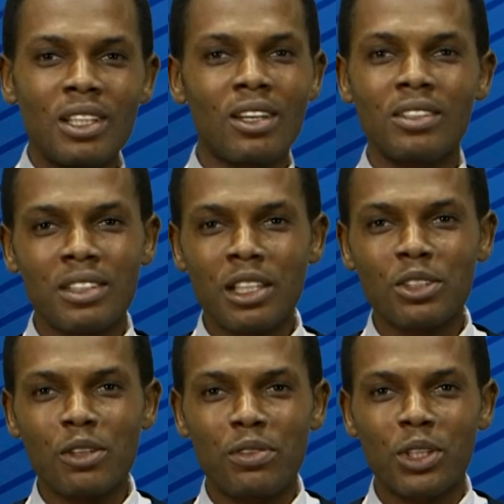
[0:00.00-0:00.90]
the rest
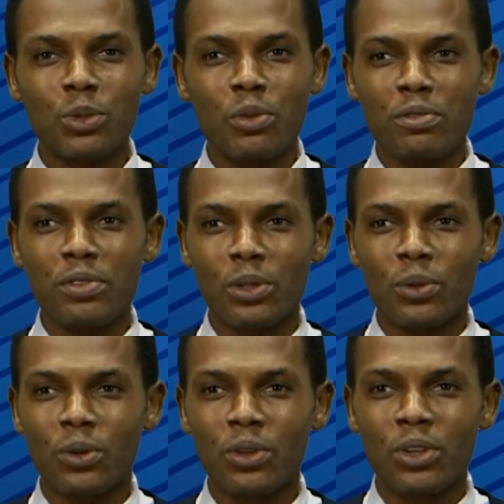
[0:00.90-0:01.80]
of us will
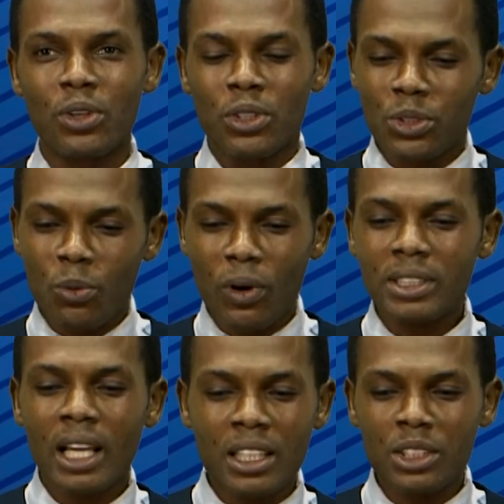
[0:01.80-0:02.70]
follow? So what
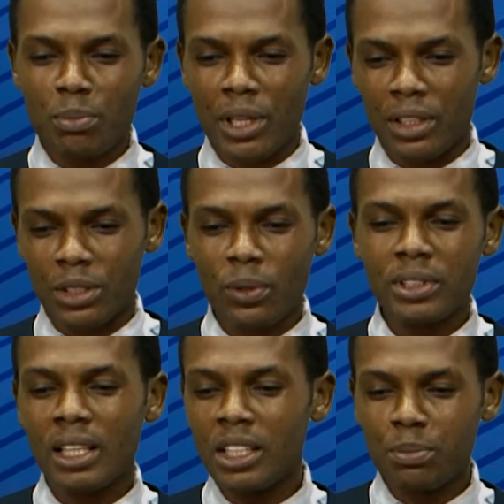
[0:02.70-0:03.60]
are these merits? What
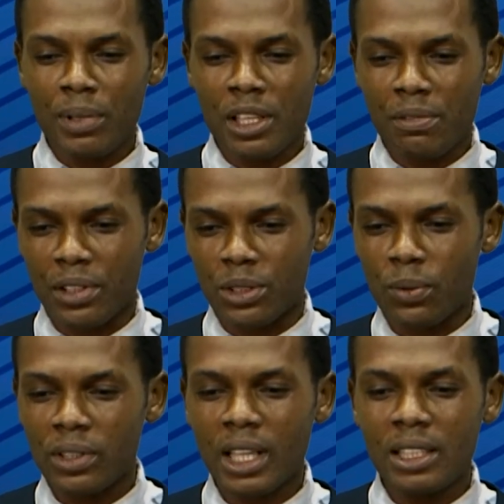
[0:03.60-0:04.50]
are these benefits?
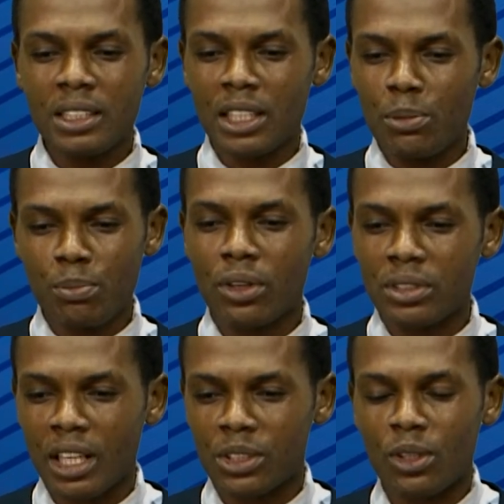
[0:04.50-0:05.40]
What are these
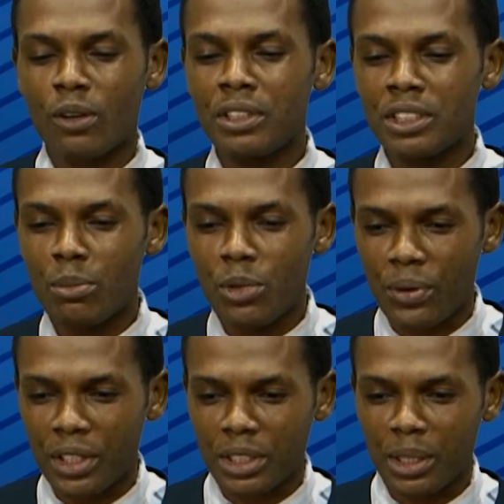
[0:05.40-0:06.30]
importance of this
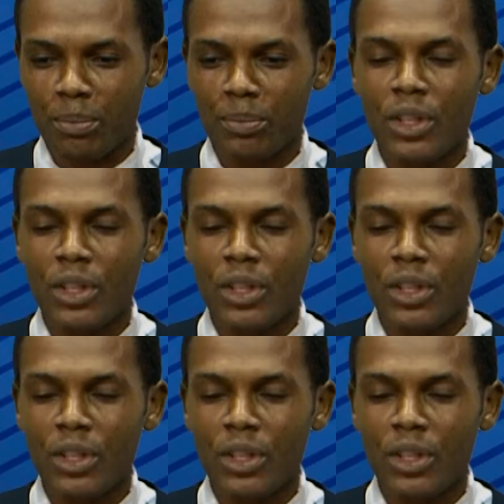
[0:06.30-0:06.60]
democracy?